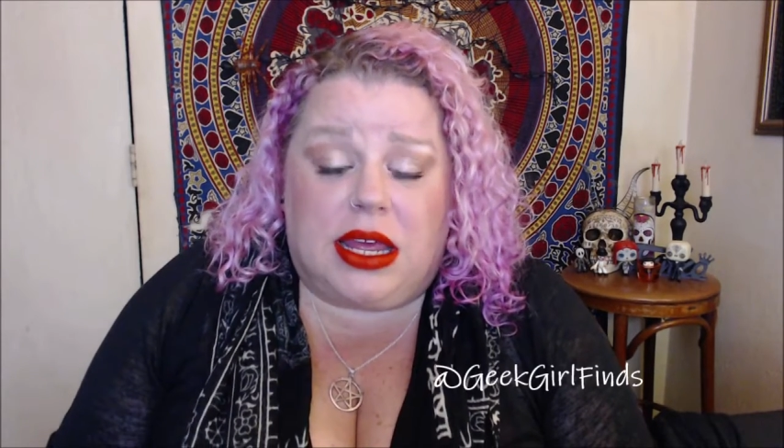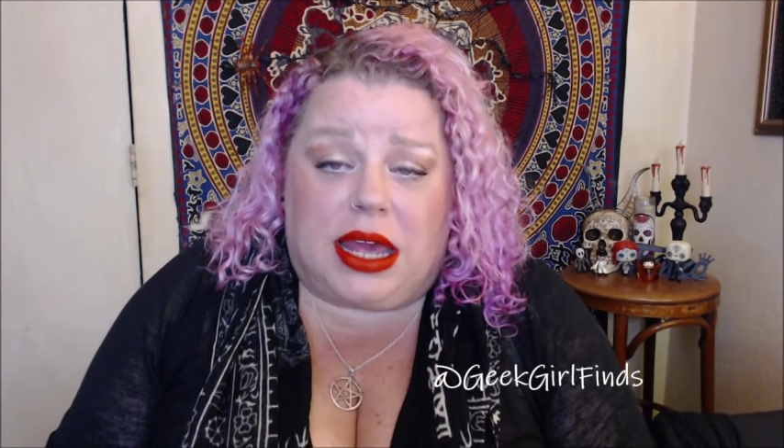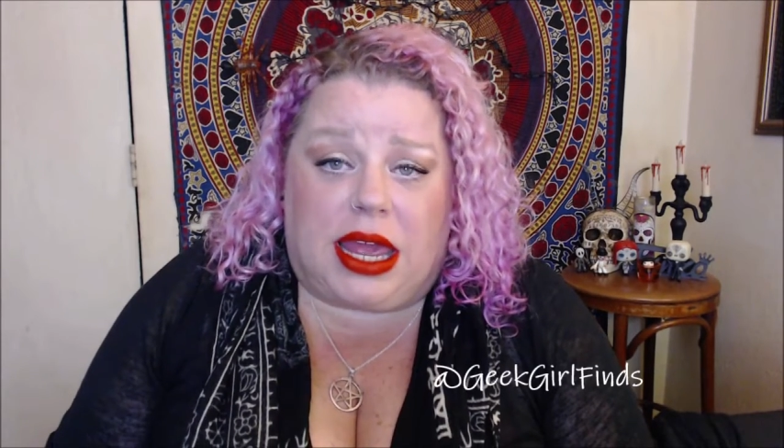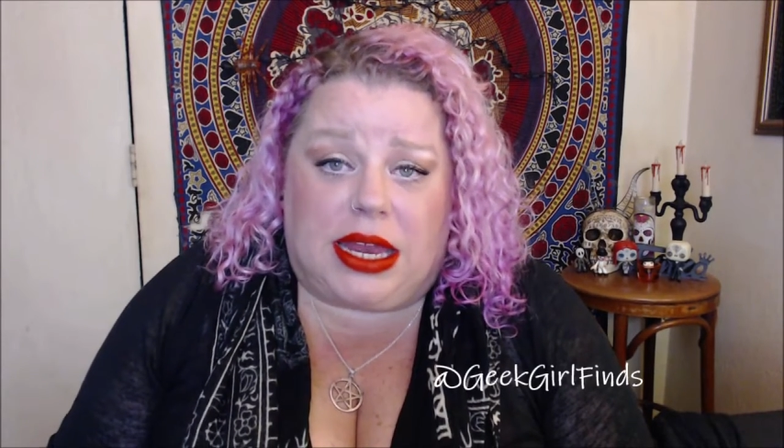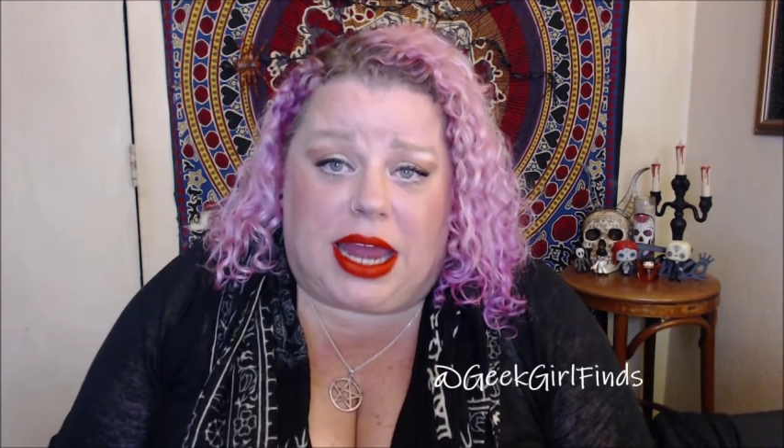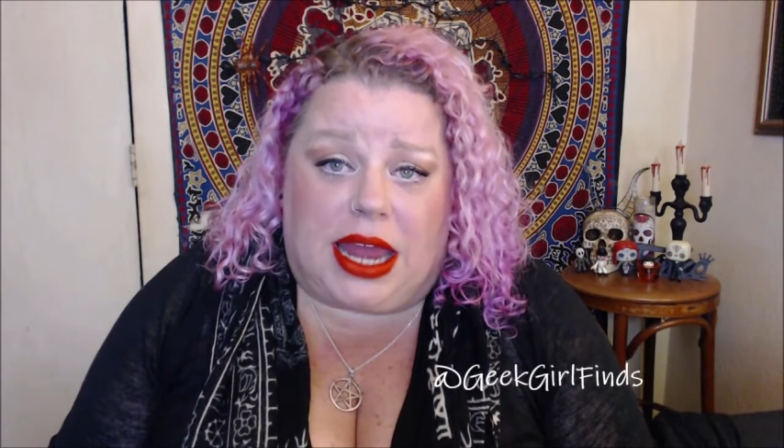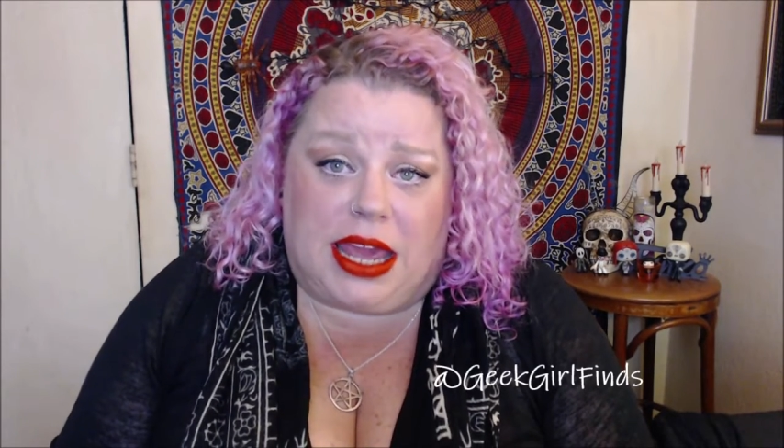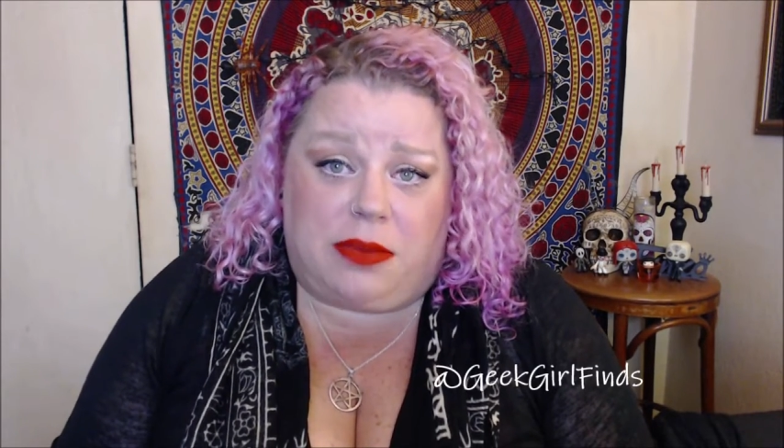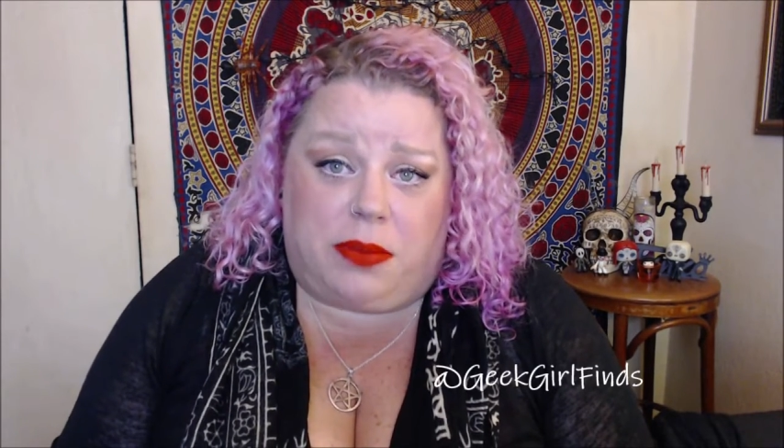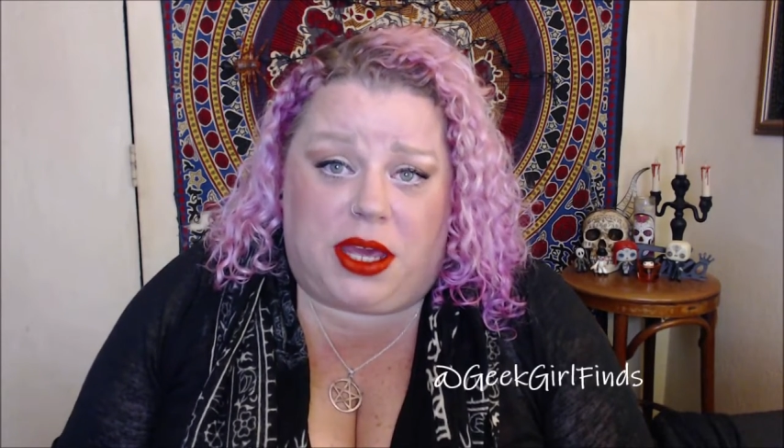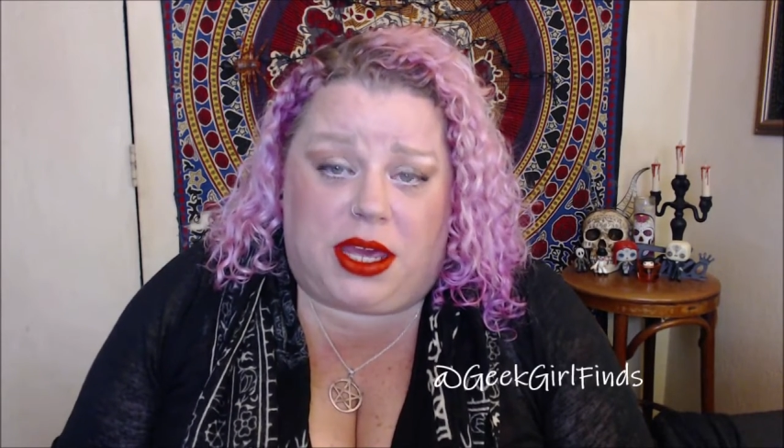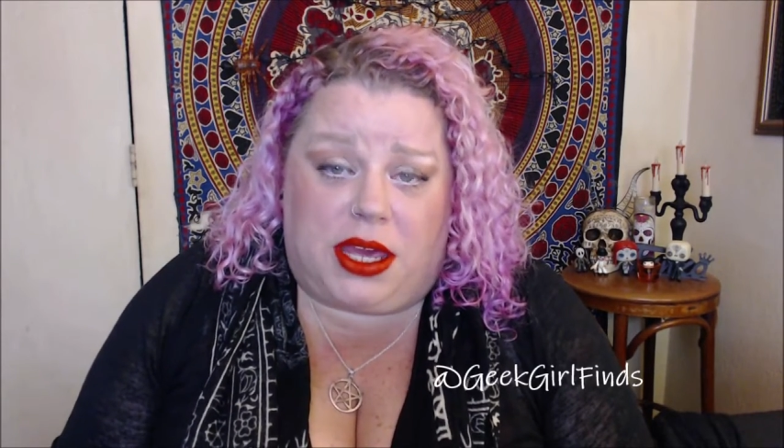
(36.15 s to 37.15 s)
at 8
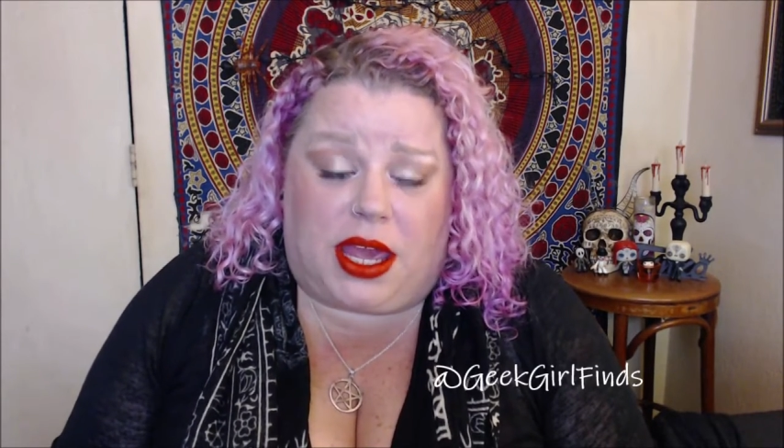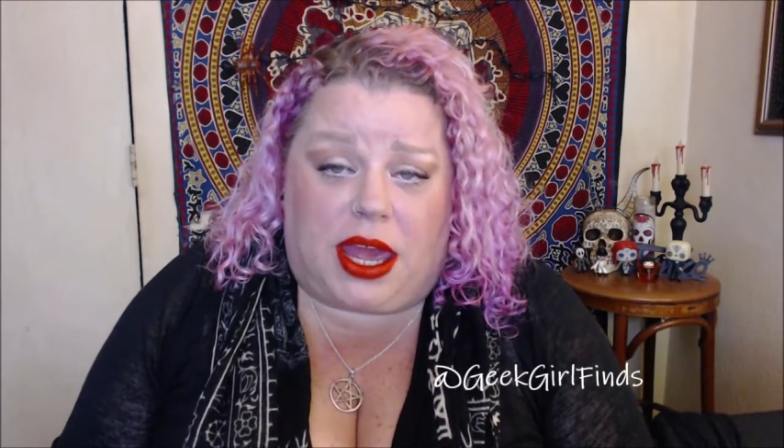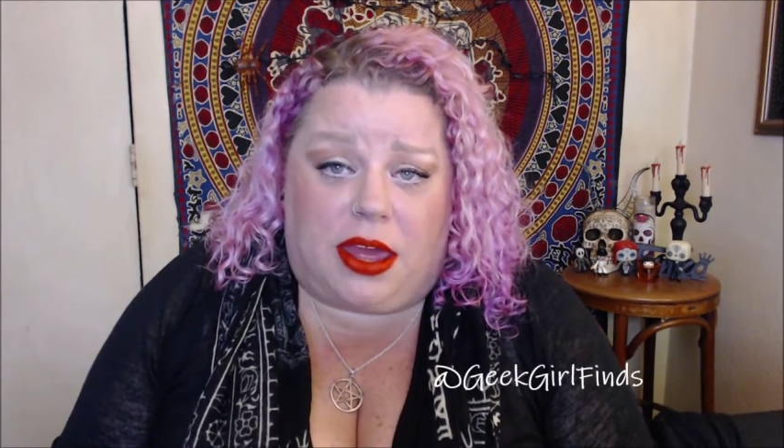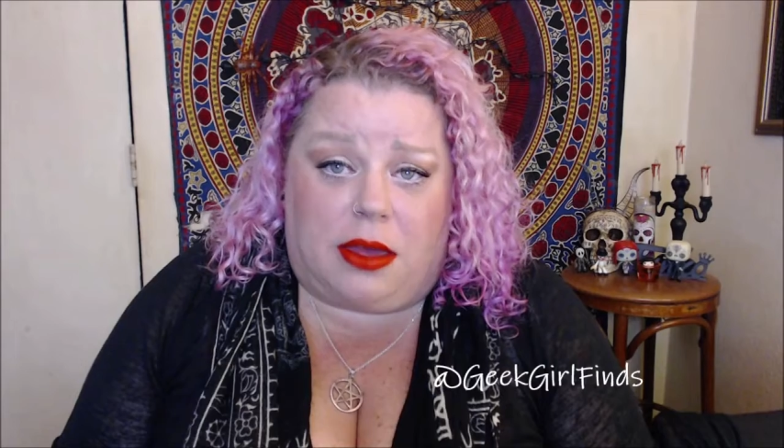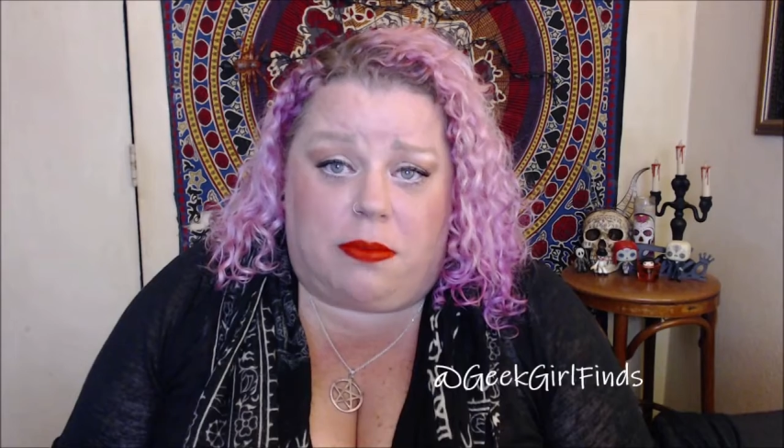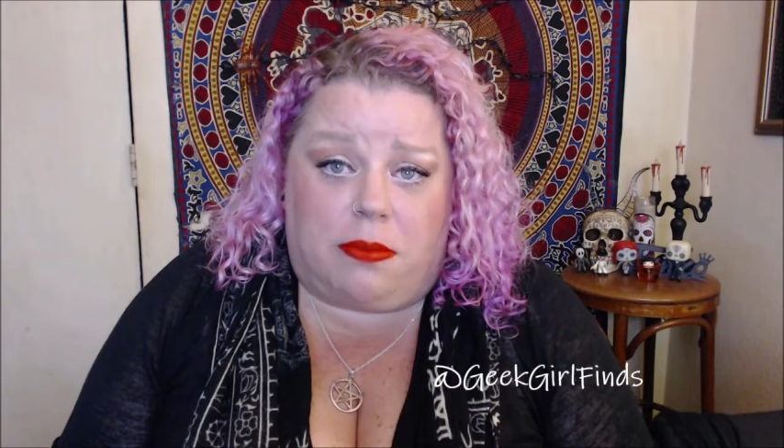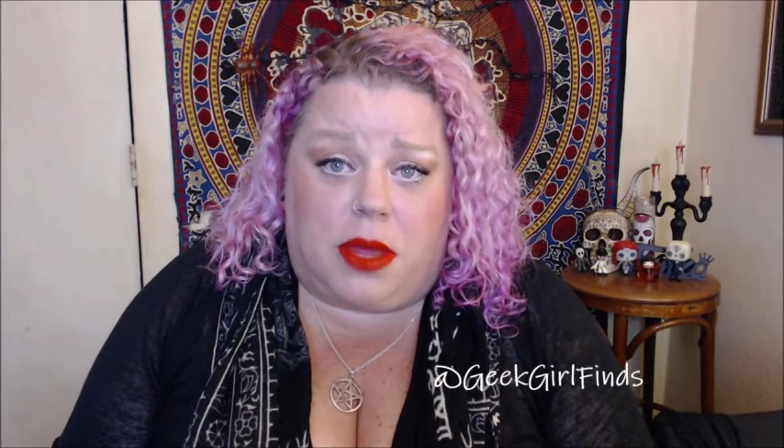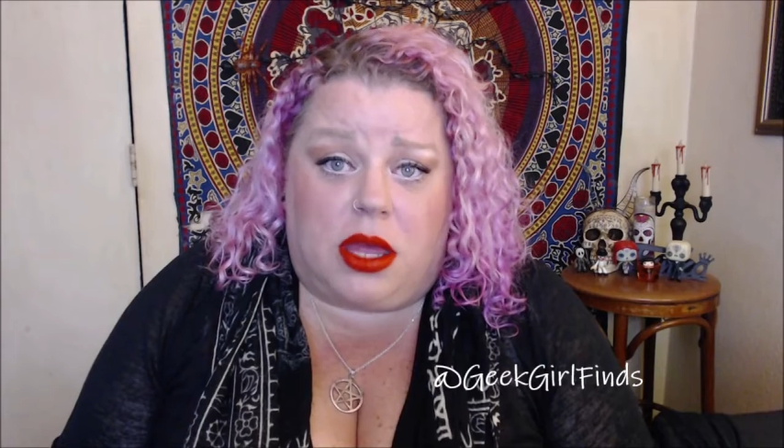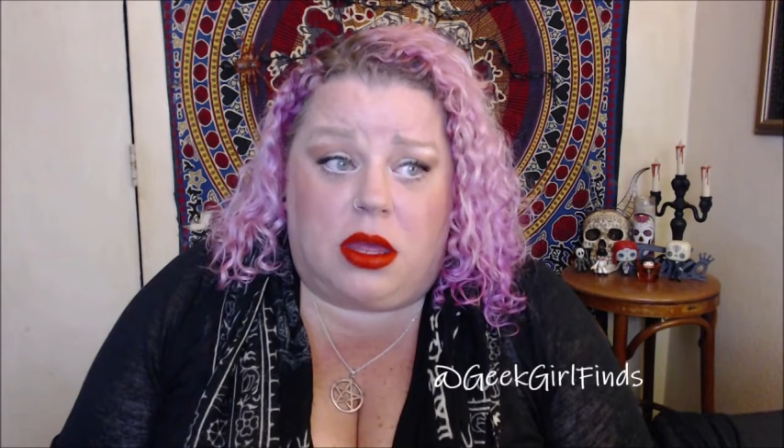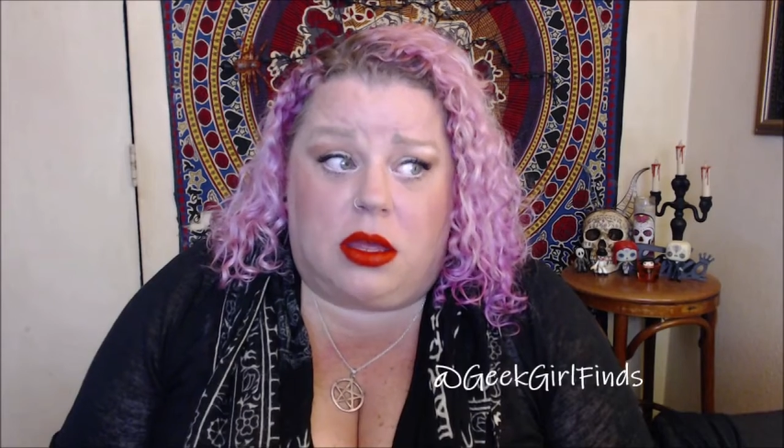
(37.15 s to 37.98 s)
p.m.